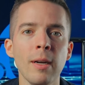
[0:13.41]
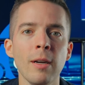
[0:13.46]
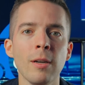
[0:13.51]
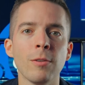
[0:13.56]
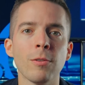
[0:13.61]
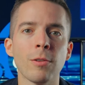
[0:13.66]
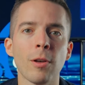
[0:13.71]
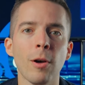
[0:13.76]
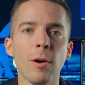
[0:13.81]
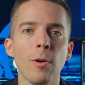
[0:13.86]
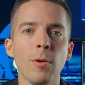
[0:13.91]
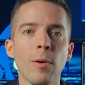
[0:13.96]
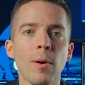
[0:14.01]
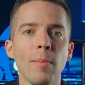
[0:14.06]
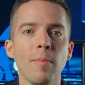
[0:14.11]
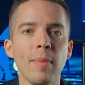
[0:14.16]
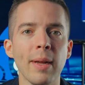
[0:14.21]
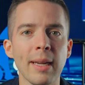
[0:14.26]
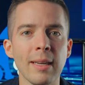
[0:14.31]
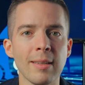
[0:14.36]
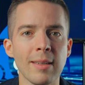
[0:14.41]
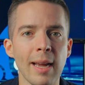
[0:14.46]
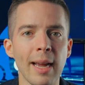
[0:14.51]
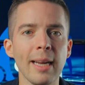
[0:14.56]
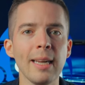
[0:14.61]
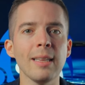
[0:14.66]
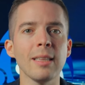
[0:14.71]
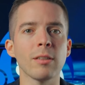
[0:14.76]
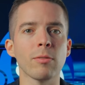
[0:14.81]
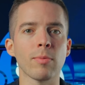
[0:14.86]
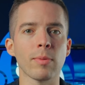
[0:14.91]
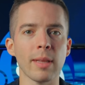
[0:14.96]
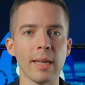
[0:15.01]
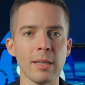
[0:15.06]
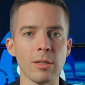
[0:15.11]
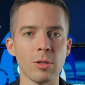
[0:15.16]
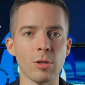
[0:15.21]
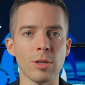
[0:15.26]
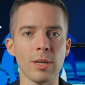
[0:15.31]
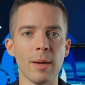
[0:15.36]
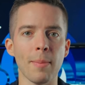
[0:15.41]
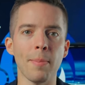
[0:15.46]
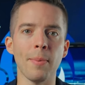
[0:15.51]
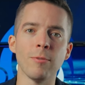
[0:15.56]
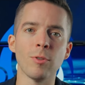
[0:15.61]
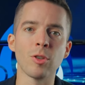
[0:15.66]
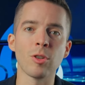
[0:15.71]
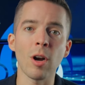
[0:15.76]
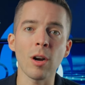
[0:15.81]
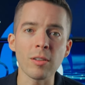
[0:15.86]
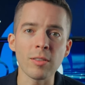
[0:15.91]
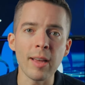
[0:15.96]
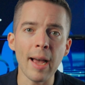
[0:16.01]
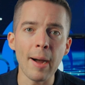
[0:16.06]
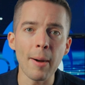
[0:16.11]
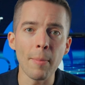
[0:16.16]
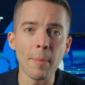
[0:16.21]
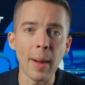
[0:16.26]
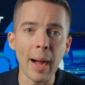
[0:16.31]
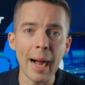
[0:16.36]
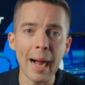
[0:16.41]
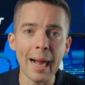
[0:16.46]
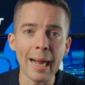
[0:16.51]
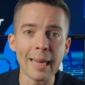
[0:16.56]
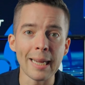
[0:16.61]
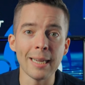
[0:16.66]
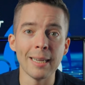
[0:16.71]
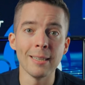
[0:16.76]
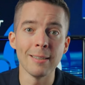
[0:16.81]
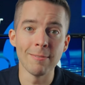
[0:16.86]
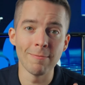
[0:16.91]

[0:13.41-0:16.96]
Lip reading: So maintaining this relationship starts out by